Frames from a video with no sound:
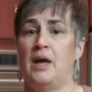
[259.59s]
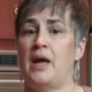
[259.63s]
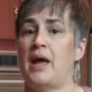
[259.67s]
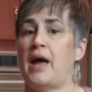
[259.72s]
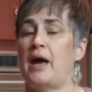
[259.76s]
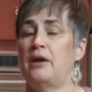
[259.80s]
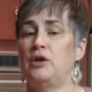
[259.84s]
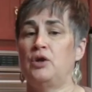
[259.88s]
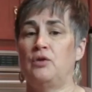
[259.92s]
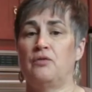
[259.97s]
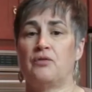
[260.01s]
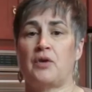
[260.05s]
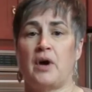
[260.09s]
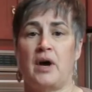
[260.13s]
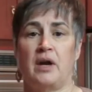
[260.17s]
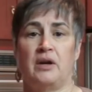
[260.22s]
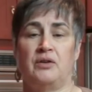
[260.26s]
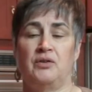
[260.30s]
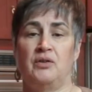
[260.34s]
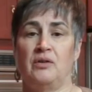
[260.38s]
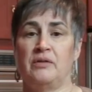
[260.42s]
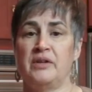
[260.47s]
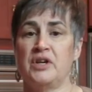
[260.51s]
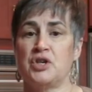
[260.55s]
and you've got a
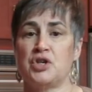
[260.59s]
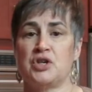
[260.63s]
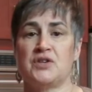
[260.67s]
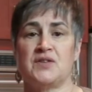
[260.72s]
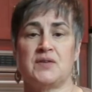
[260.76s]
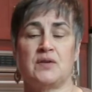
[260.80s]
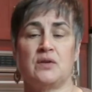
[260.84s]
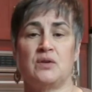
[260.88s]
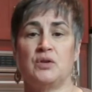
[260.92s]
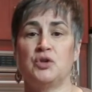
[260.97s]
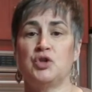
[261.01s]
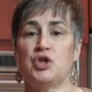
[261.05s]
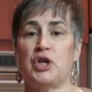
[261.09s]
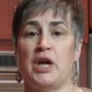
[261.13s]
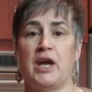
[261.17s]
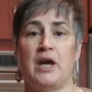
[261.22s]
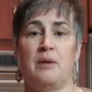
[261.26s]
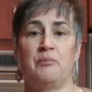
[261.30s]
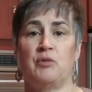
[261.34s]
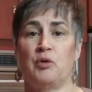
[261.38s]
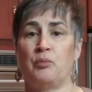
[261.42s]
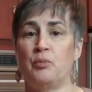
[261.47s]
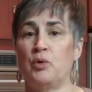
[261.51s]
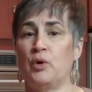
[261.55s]
delicious little
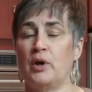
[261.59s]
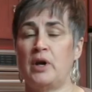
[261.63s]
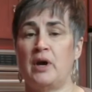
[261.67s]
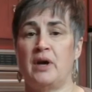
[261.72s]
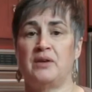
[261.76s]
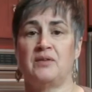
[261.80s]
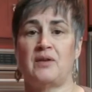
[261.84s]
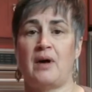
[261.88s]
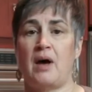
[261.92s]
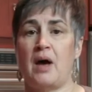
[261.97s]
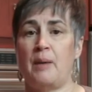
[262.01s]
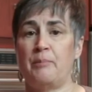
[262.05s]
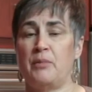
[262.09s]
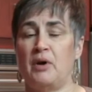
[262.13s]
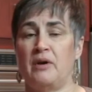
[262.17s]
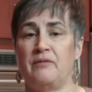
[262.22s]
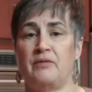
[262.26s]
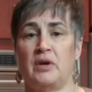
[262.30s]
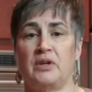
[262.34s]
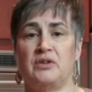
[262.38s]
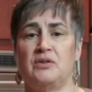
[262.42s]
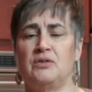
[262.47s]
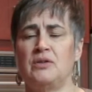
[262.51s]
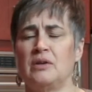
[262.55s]
jam to put on top of
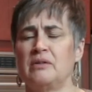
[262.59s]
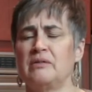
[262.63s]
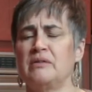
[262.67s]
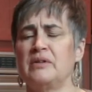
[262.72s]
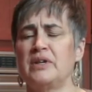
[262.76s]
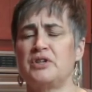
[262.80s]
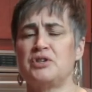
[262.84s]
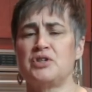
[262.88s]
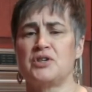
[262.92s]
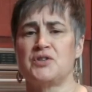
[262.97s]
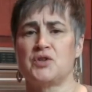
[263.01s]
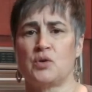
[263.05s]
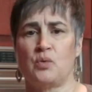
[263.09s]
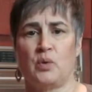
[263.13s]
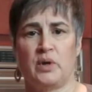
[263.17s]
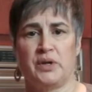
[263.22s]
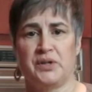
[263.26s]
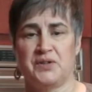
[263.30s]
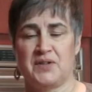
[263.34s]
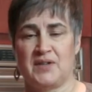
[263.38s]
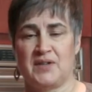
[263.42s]
a delicious grilled